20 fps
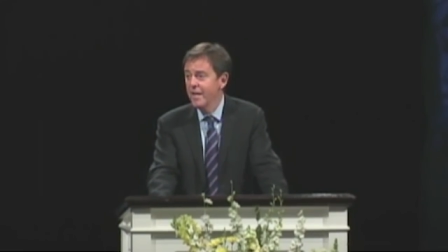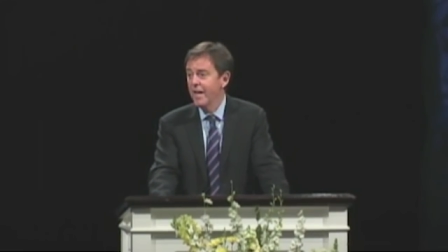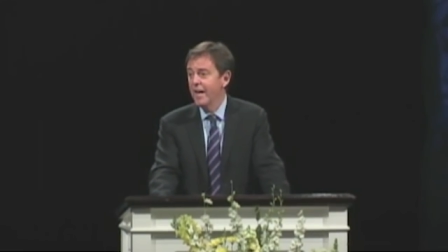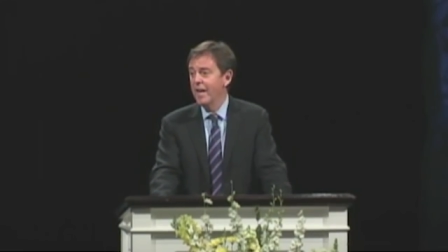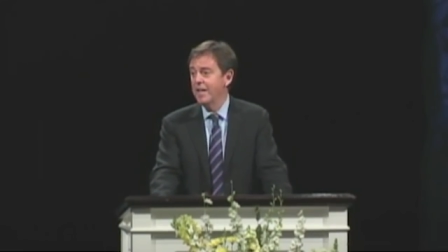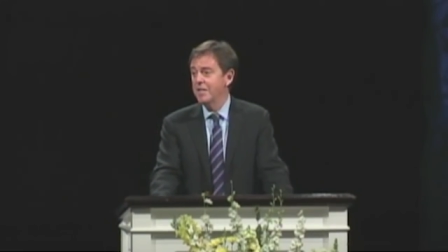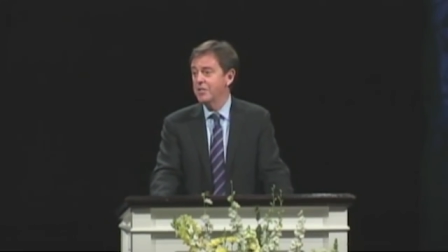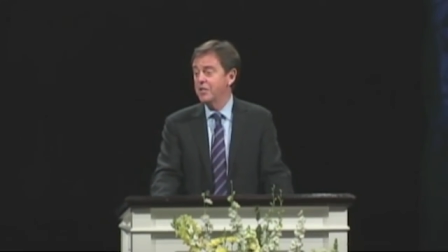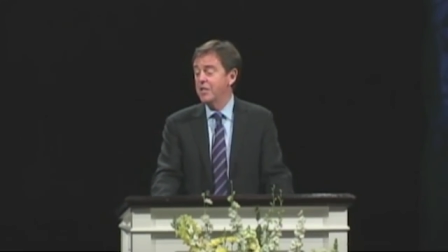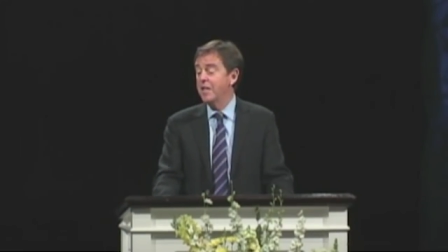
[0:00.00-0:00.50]

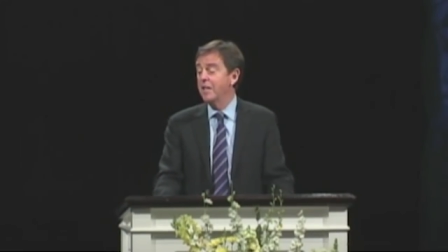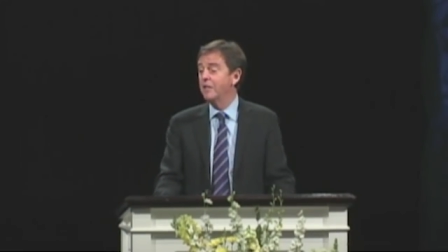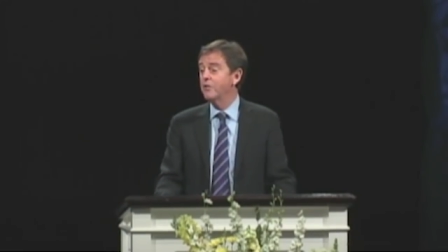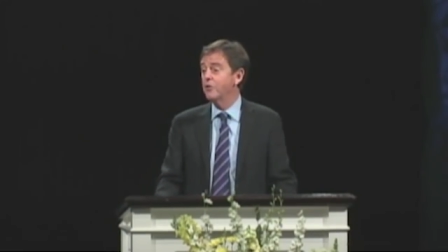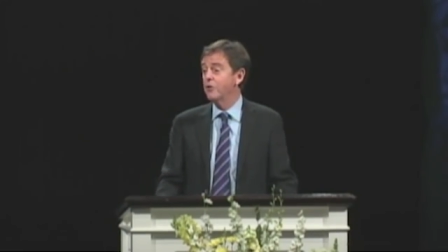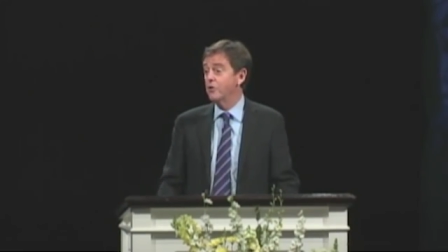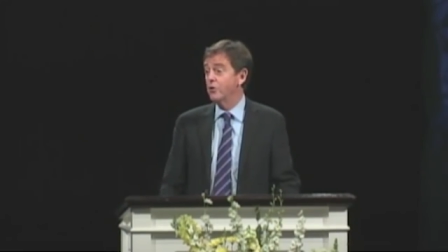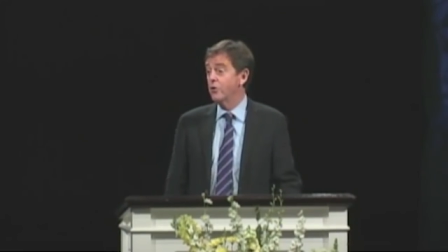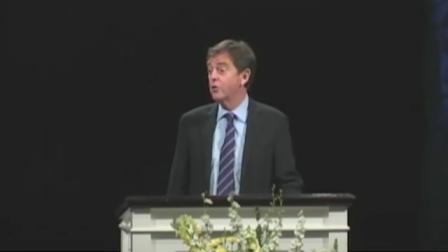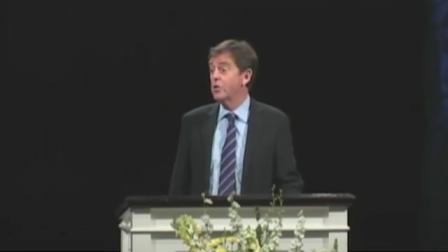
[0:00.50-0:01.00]
as he
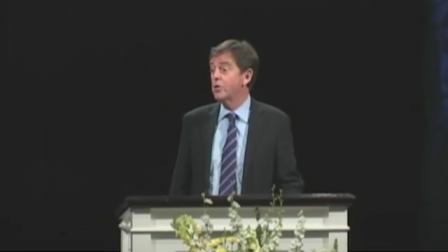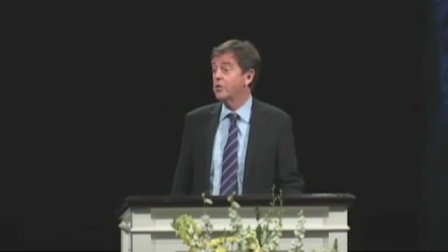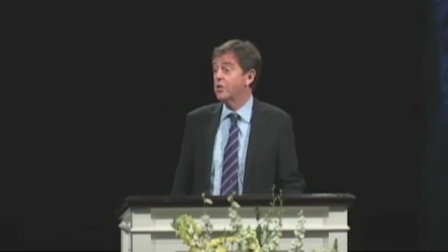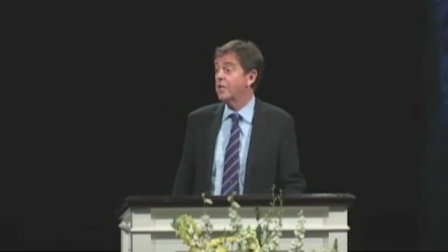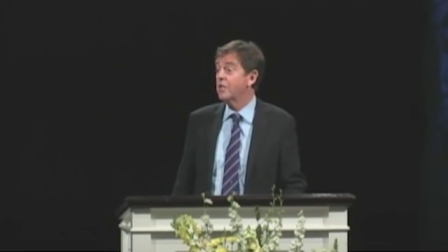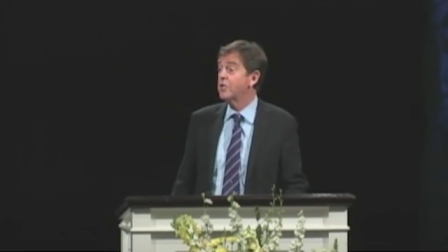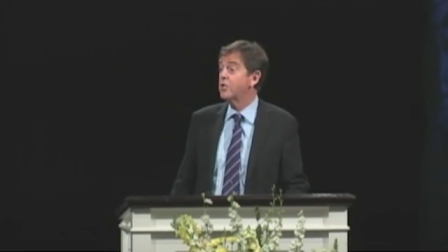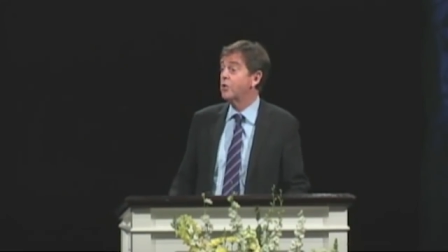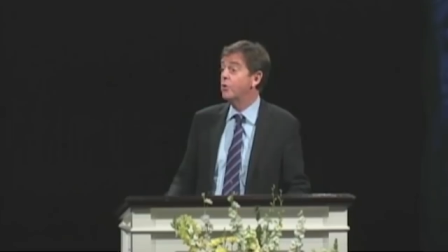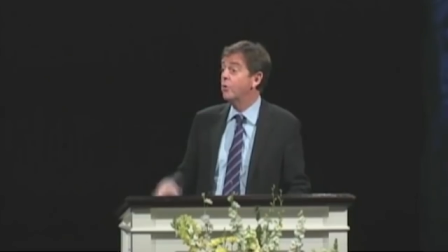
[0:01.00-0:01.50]
introduces
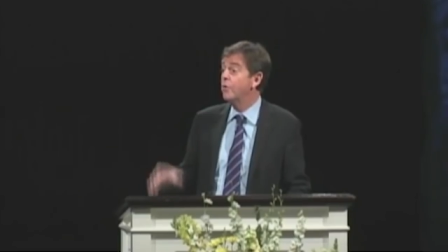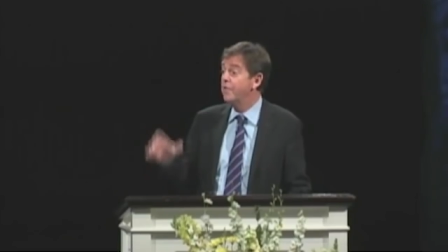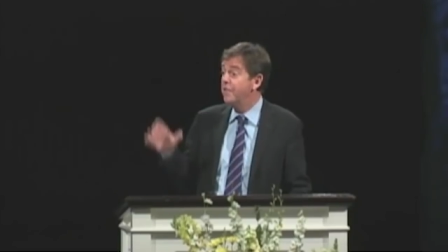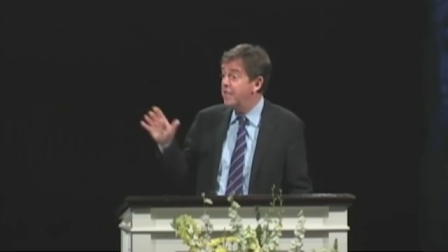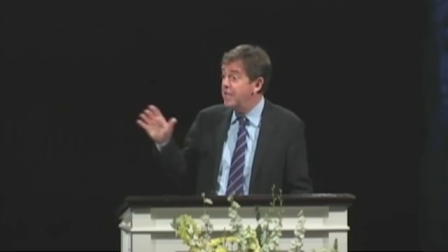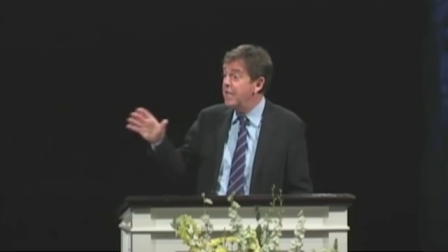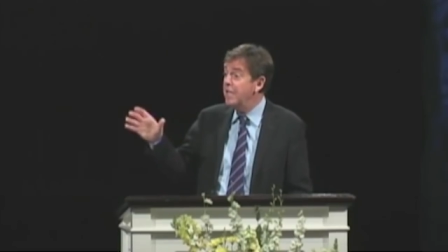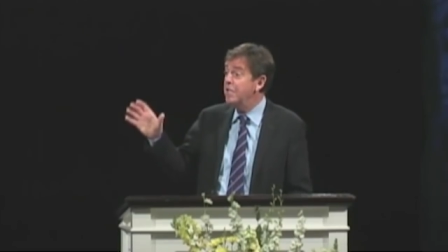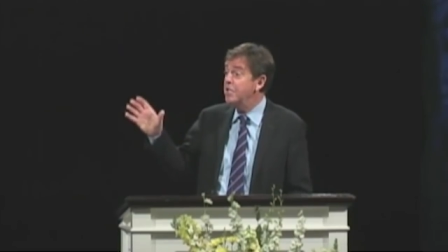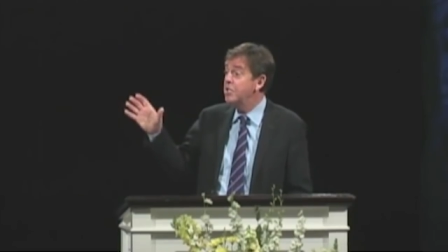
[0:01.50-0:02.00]
us to
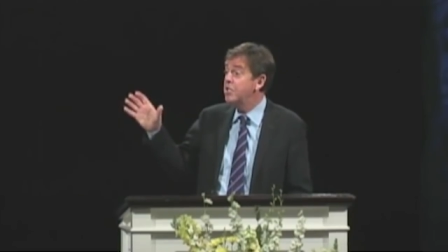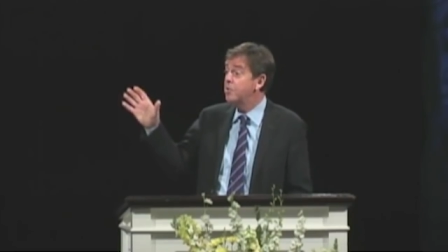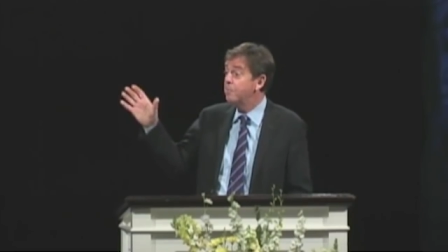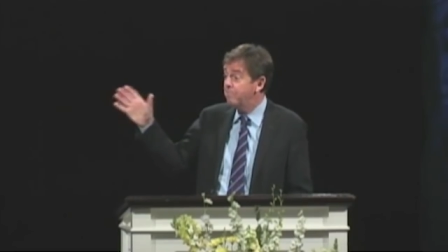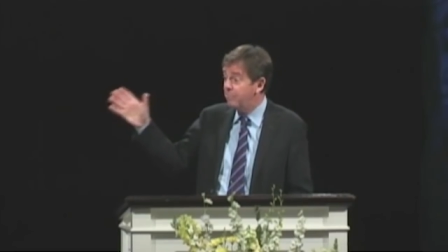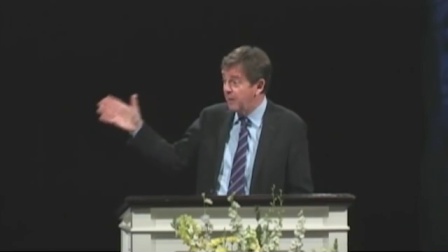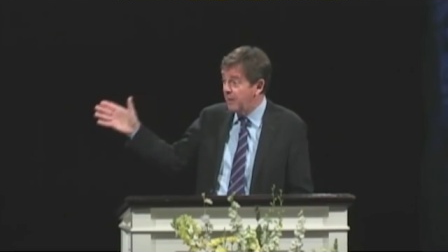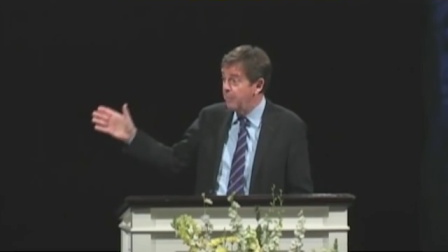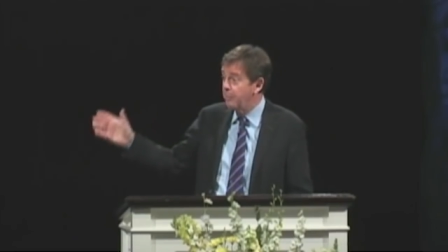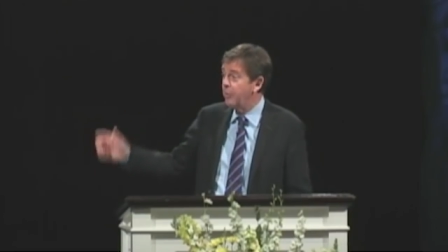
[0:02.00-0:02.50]
these
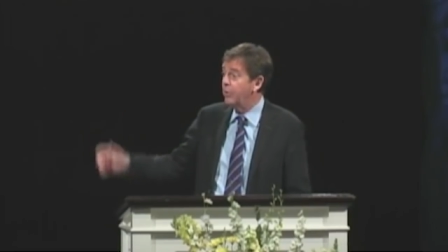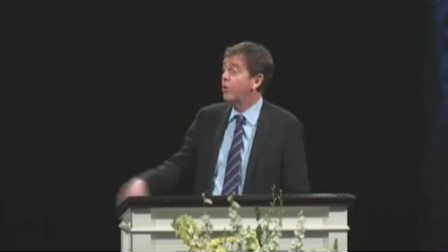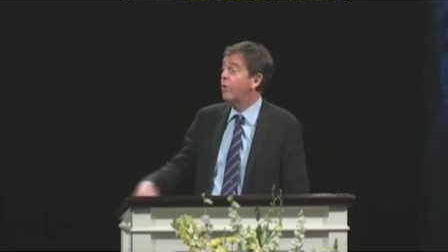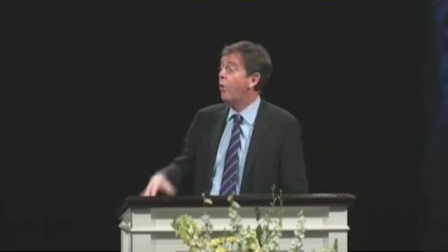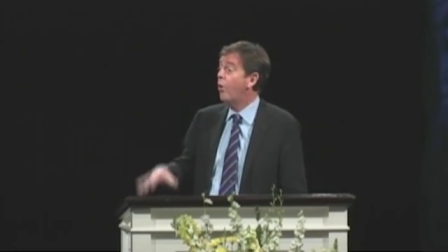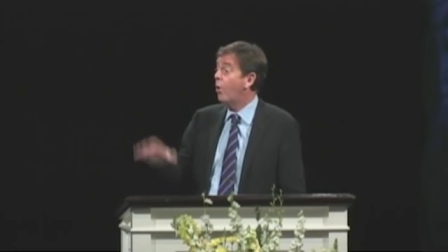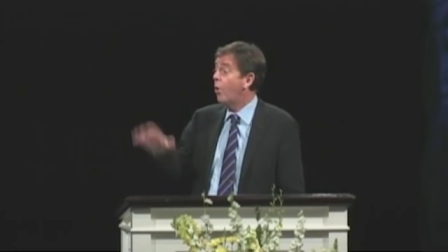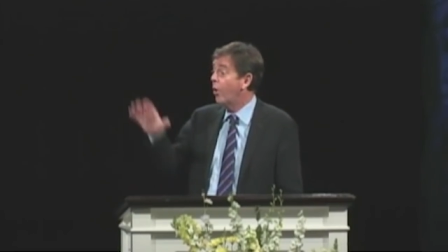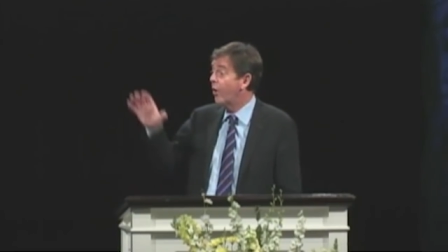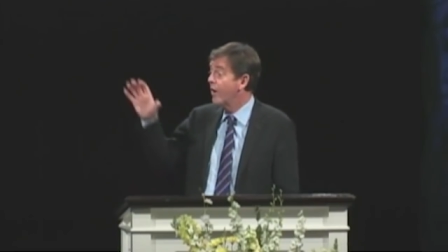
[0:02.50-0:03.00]

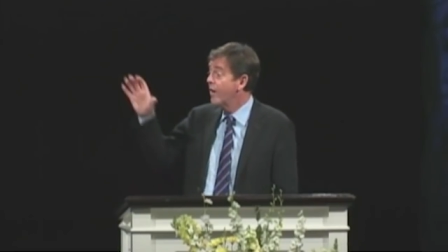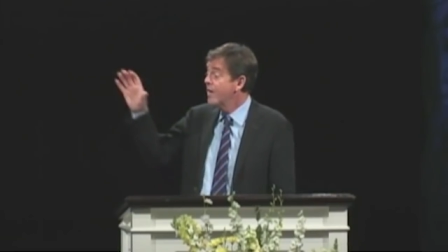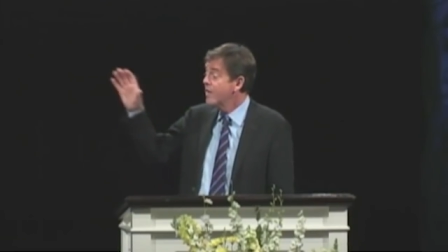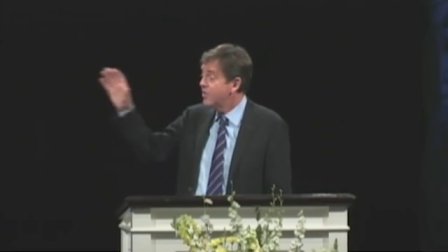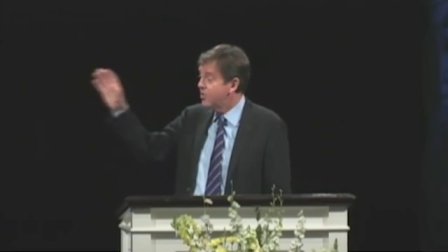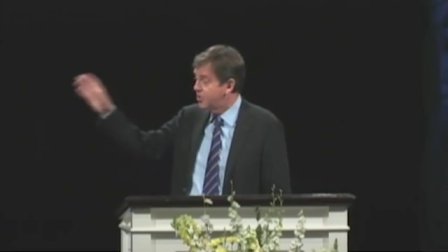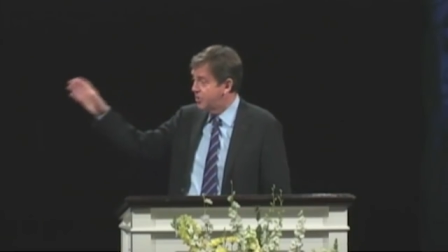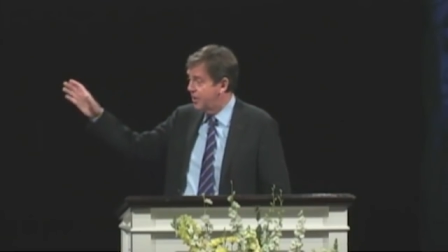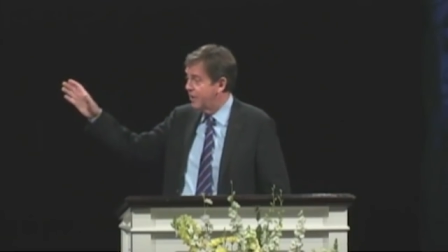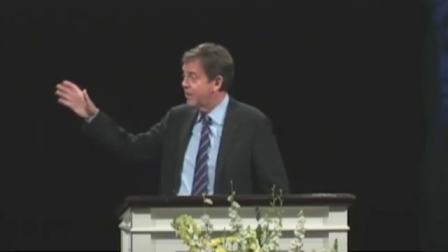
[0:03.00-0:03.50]
people or
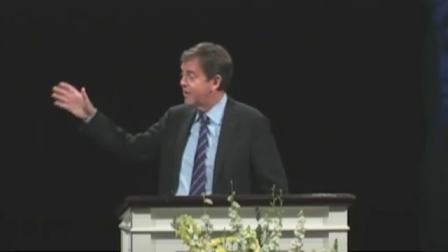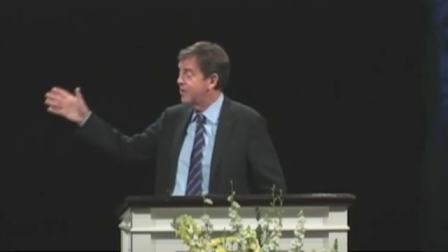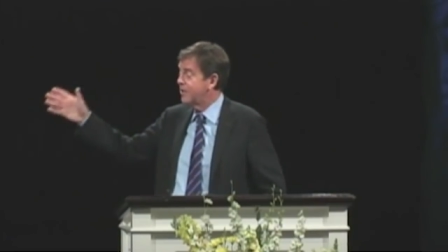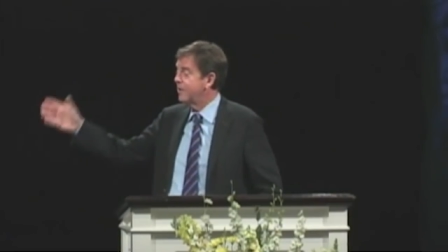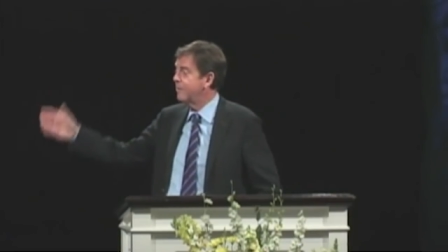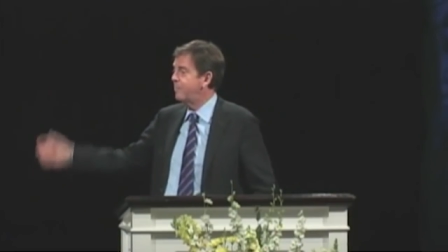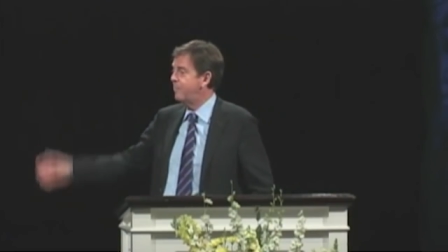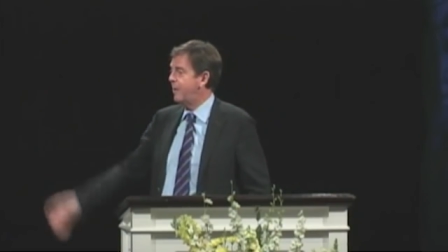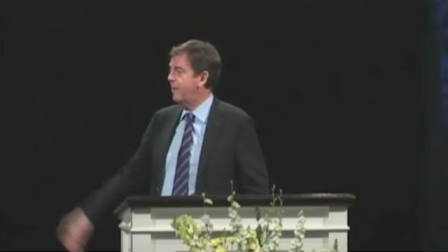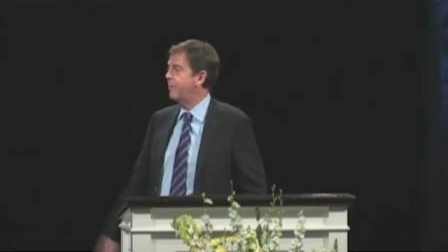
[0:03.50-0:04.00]

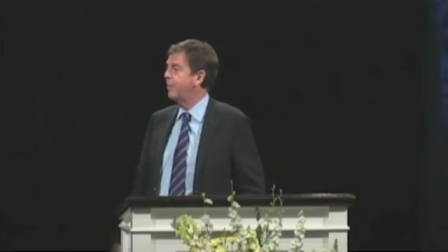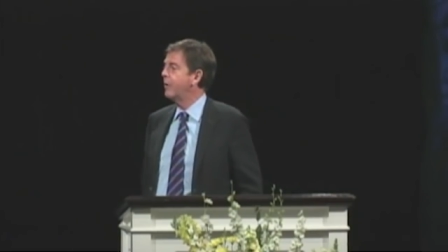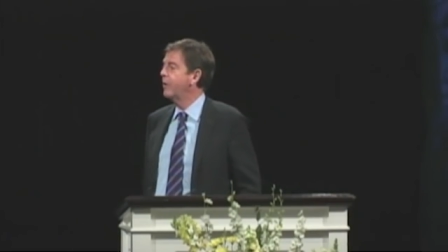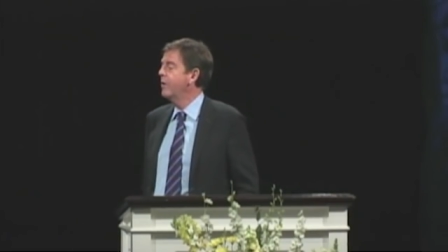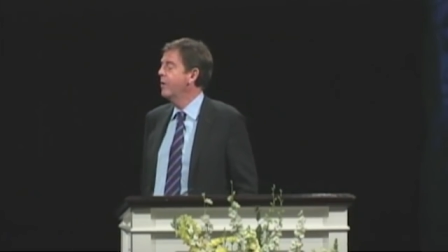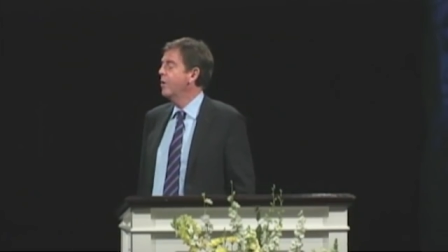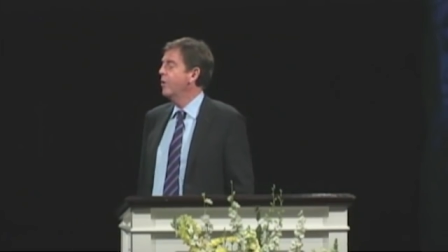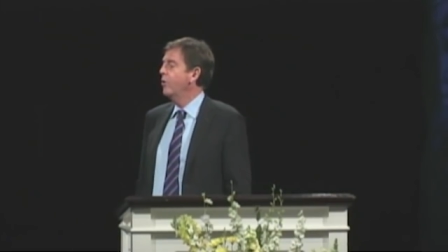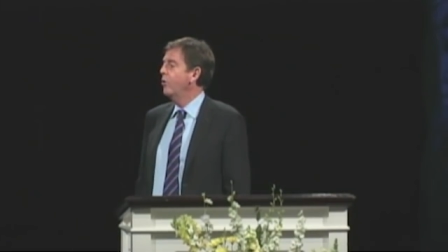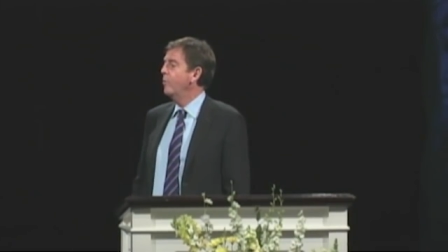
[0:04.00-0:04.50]
certain people